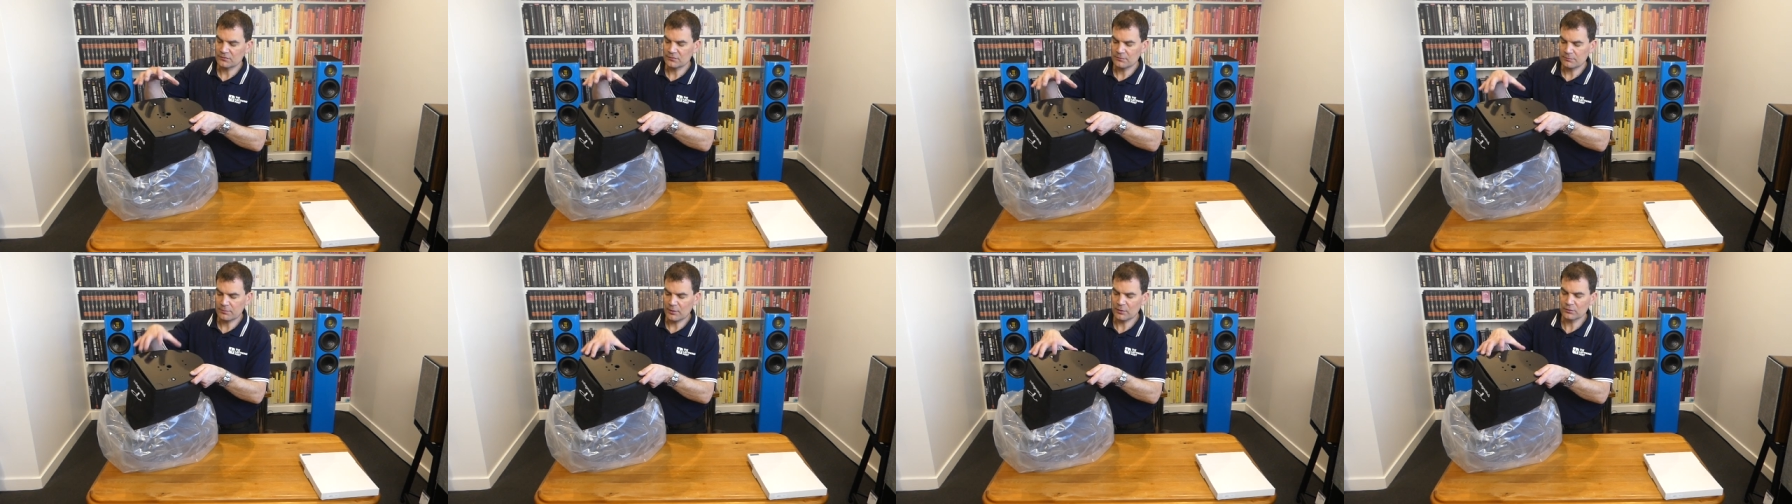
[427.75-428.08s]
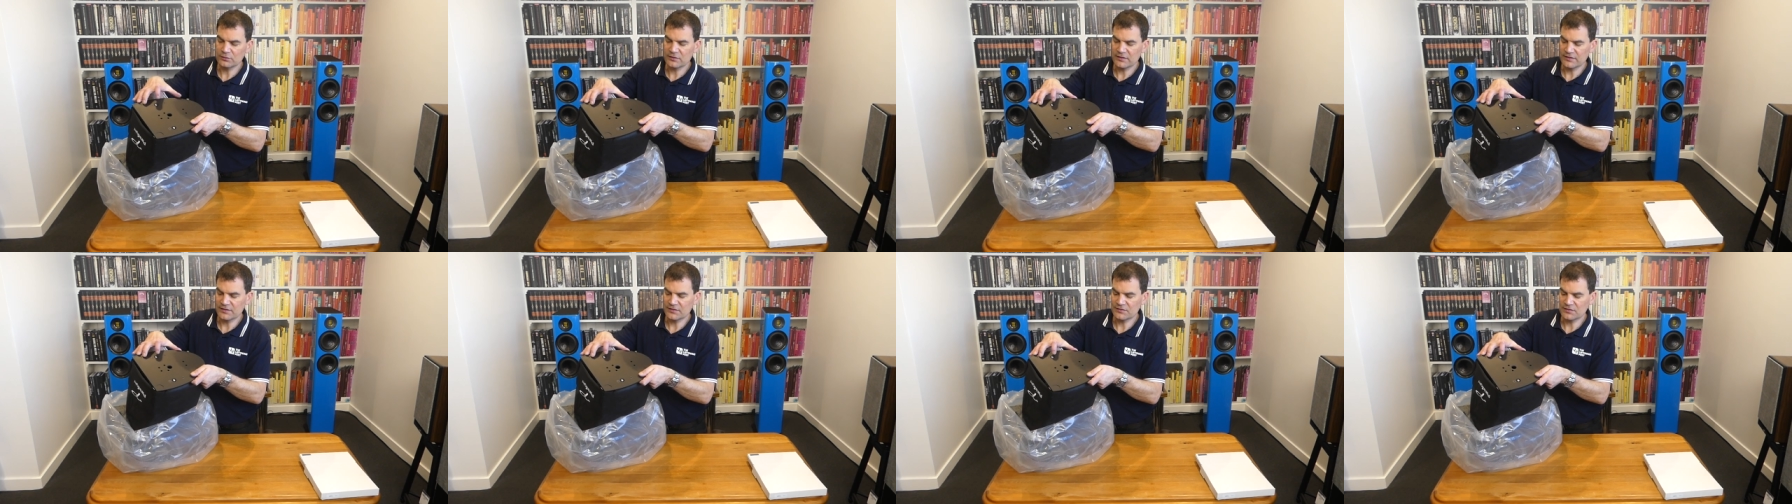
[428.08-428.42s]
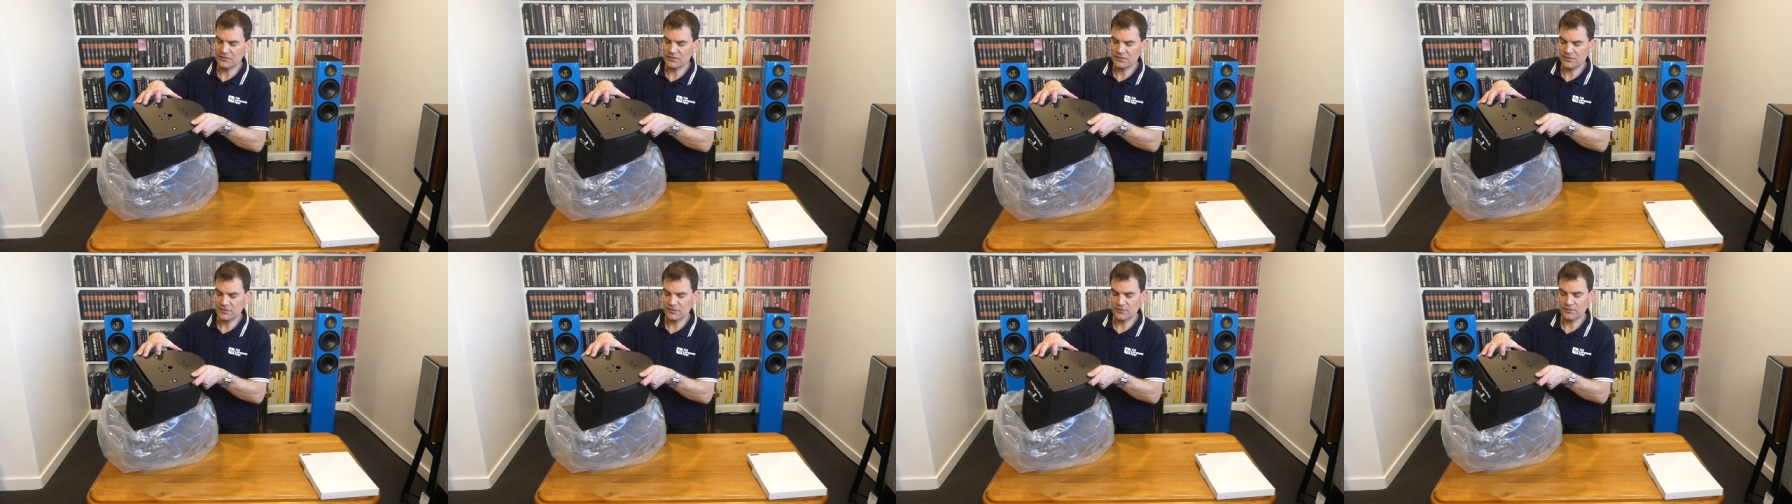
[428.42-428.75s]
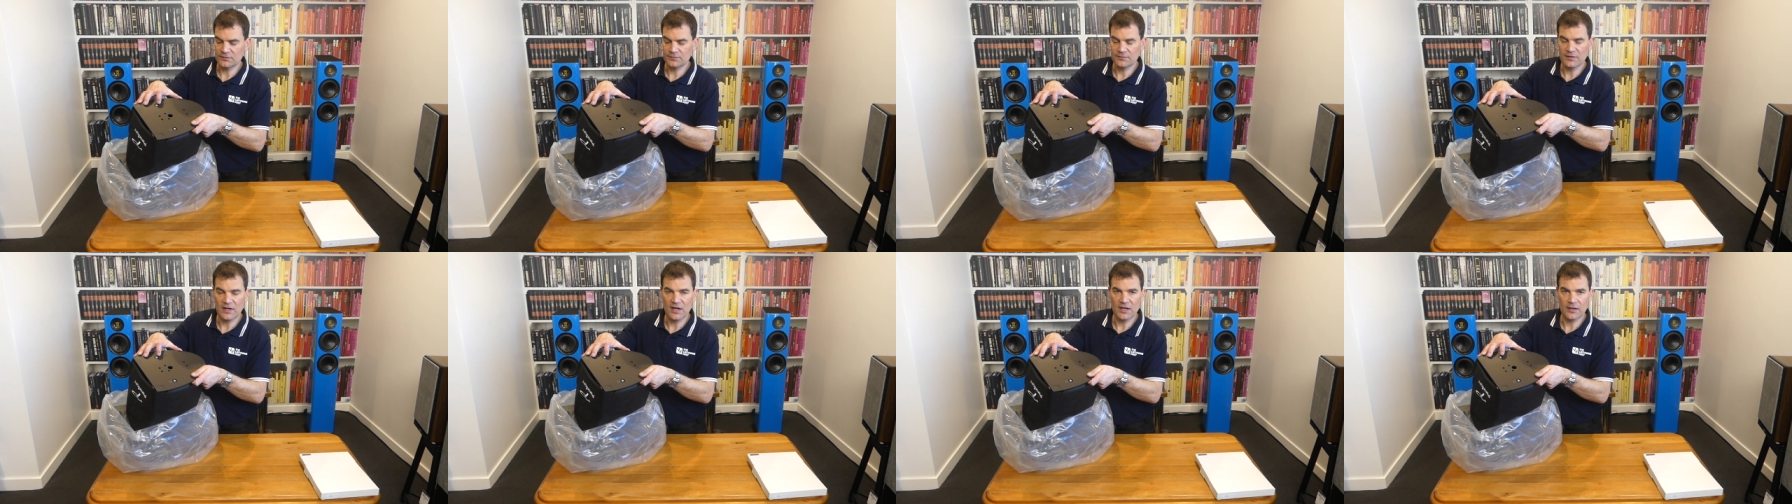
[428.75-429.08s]
bolting this into the
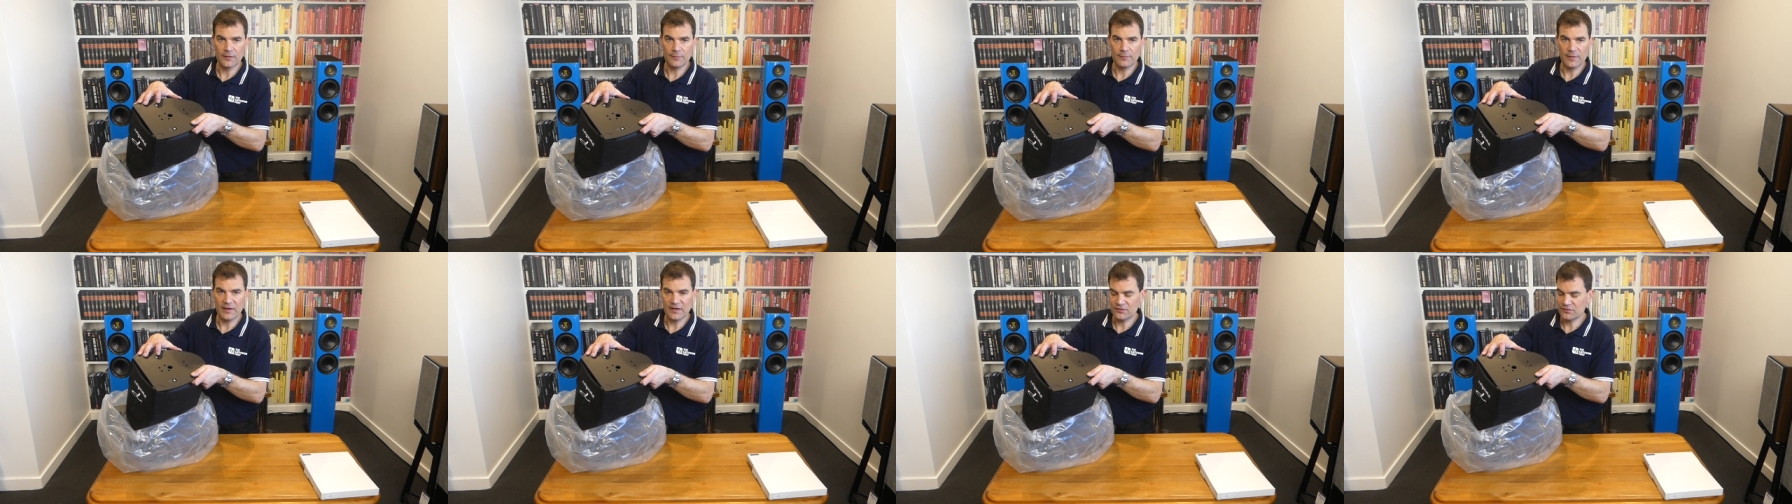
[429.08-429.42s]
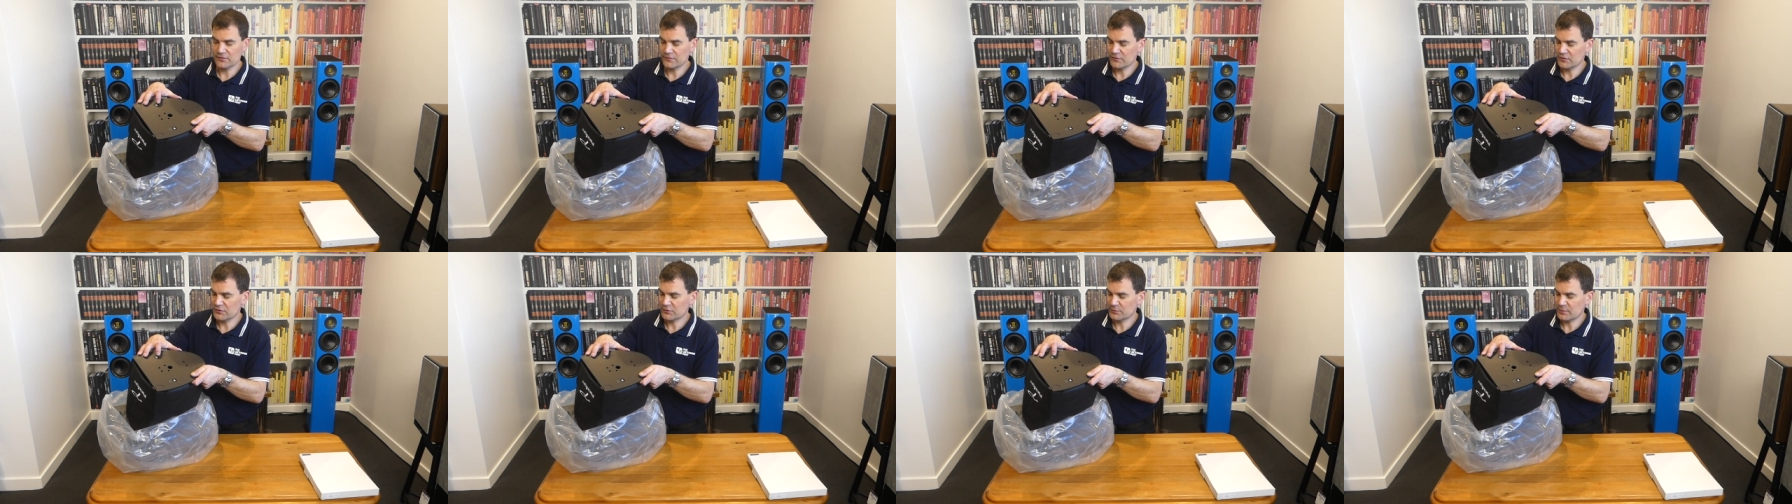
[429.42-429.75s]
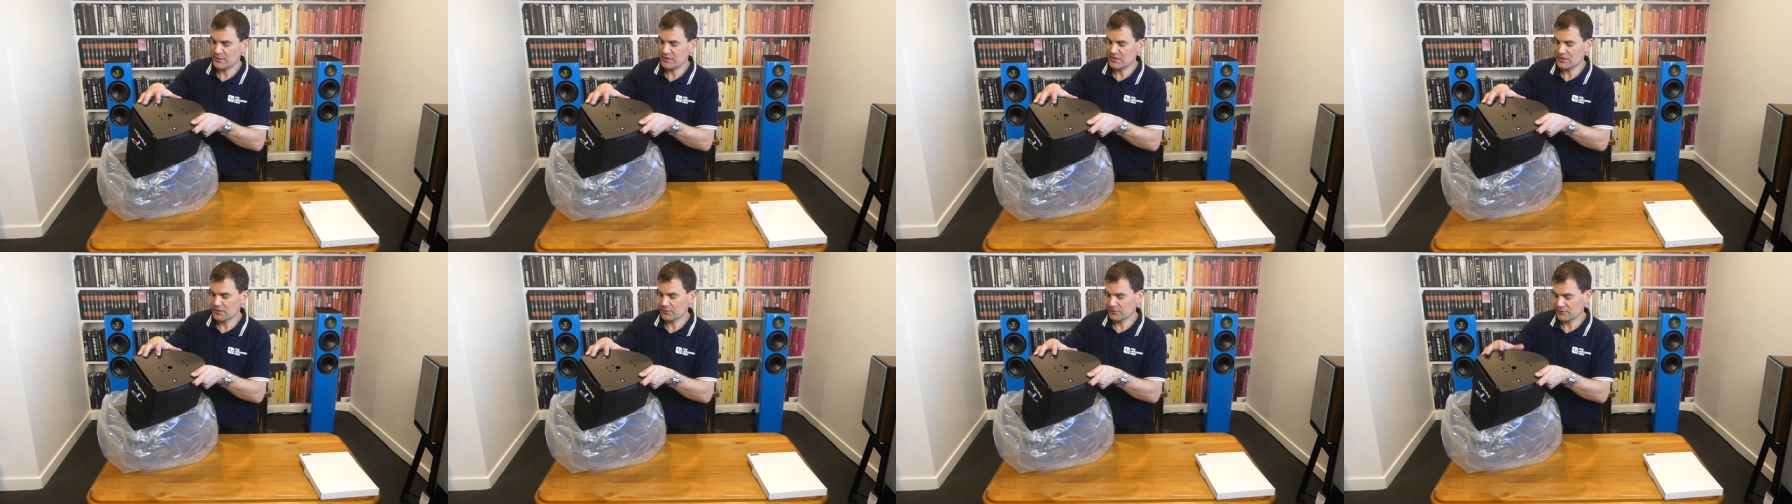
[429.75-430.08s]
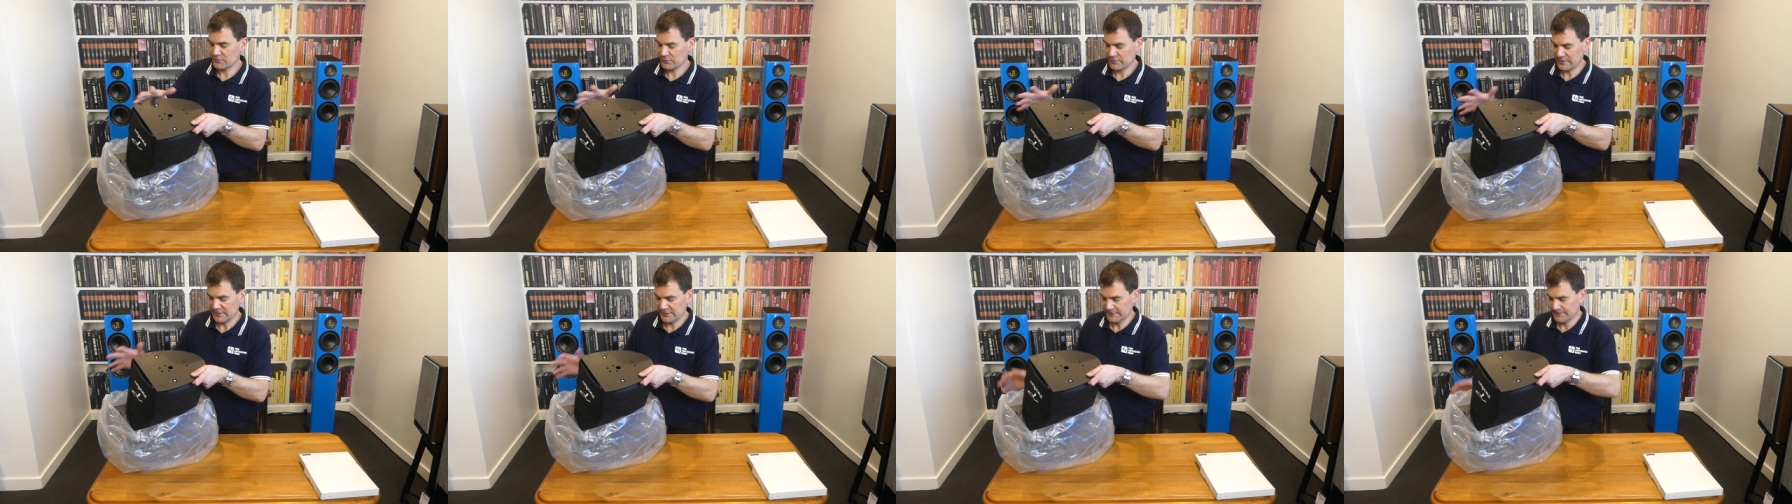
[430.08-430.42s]
uh, base of the speaker as
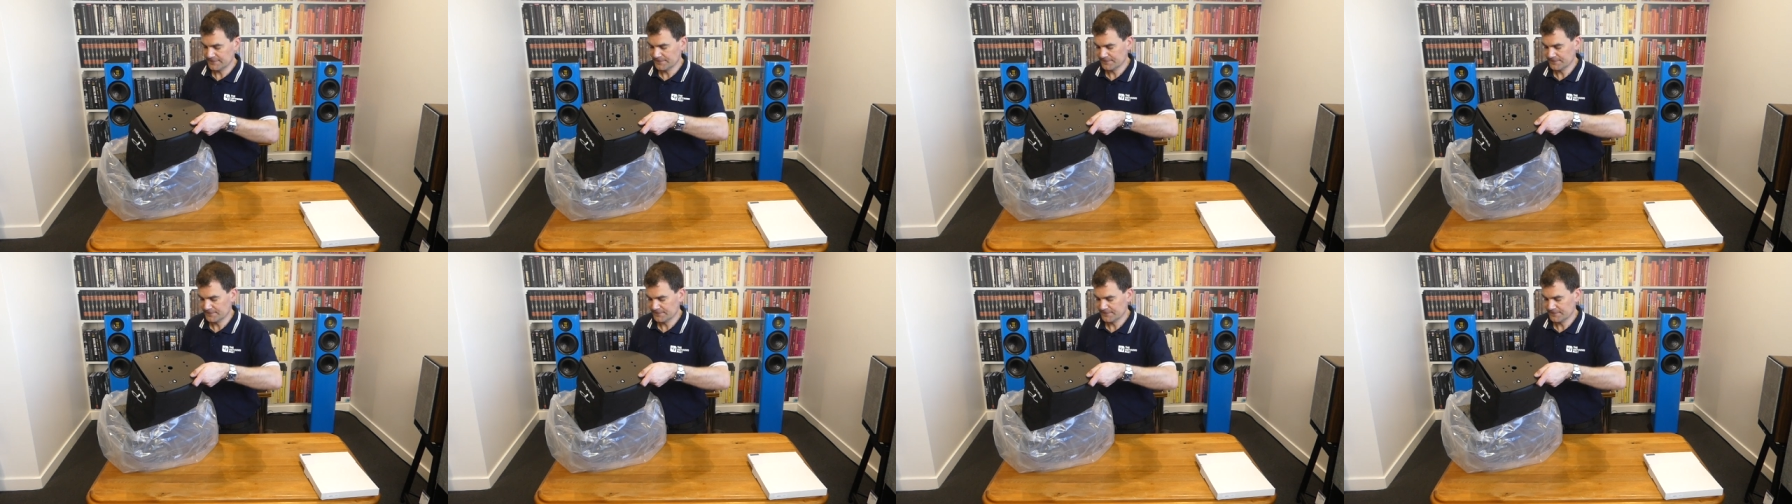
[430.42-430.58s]
well.